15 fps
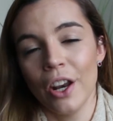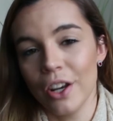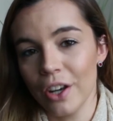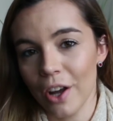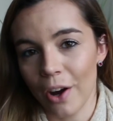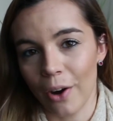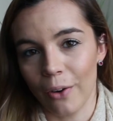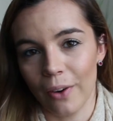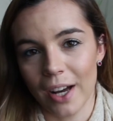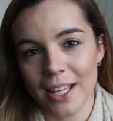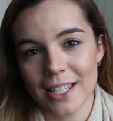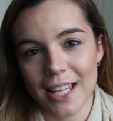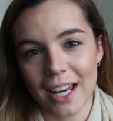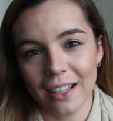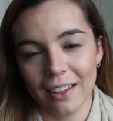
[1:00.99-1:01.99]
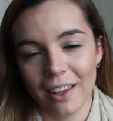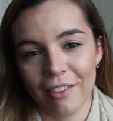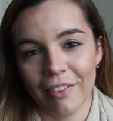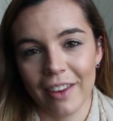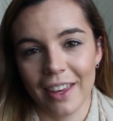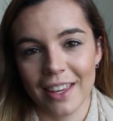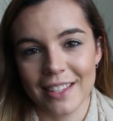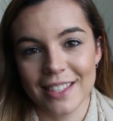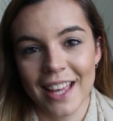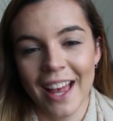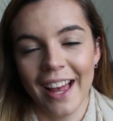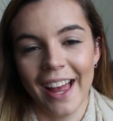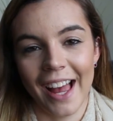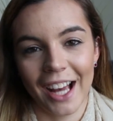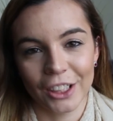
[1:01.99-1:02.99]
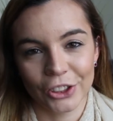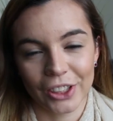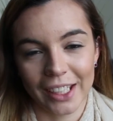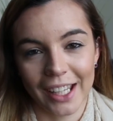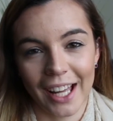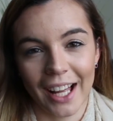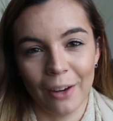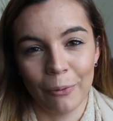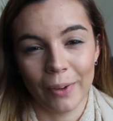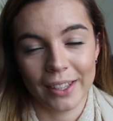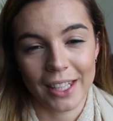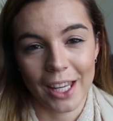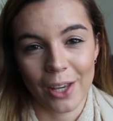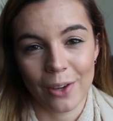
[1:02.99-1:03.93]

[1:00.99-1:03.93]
No, a senna leaf is actually what they